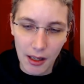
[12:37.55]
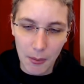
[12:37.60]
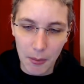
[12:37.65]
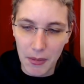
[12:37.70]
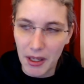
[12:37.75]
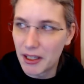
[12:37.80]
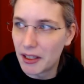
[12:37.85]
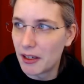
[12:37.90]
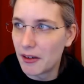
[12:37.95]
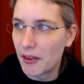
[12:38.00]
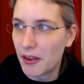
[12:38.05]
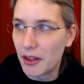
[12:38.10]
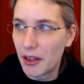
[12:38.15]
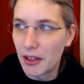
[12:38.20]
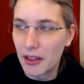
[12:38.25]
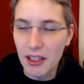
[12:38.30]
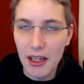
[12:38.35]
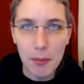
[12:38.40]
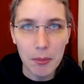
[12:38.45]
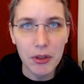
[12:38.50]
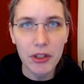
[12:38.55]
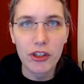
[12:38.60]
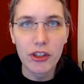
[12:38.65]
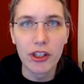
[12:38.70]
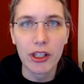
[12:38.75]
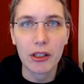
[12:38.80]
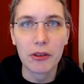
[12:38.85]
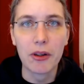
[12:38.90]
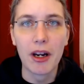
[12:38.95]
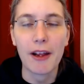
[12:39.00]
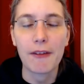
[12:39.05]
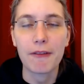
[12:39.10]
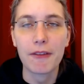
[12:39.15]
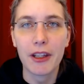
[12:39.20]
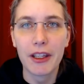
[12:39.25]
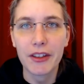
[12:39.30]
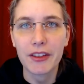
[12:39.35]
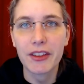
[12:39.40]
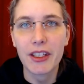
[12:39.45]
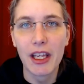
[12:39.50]
making the temperature graph
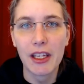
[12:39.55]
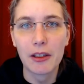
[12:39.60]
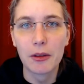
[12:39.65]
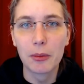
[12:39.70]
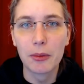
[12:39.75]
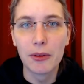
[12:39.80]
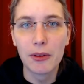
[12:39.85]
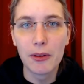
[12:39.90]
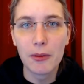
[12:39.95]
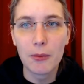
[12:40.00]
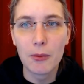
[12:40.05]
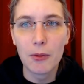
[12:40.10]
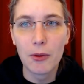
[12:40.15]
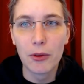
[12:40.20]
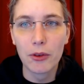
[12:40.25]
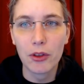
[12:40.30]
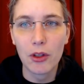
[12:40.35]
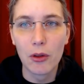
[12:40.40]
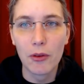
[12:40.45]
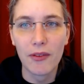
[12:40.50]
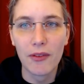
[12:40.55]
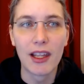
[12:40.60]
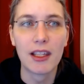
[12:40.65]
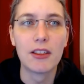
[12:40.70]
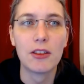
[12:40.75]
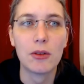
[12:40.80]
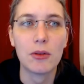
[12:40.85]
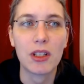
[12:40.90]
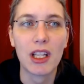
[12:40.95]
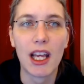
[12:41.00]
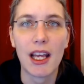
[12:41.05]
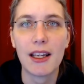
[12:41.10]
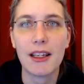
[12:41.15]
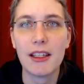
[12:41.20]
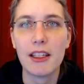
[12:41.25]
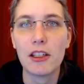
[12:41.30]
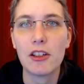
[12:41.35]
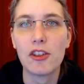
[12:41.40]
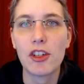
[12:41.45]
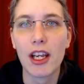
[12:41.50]
extendable so that you can
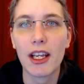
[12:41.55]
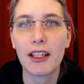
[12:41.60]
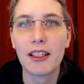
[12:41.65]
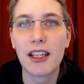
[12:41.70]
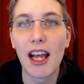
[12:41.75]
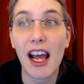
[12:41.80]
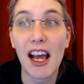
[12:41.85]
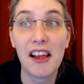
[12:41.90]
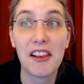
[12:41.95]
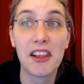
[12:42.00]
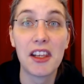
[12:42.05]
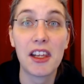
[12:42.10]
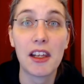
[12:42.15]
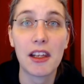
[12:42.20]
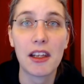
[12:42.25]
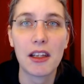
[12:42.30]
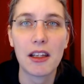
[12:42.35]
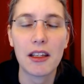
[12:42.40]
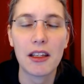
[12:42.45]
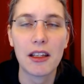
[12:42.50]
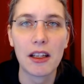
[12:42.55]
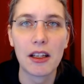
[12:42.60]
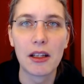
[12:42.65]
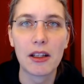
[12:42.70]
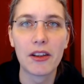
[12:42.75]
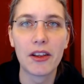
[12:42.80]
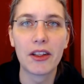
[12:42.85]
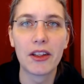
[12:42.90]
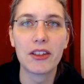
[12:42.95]
inject other uh,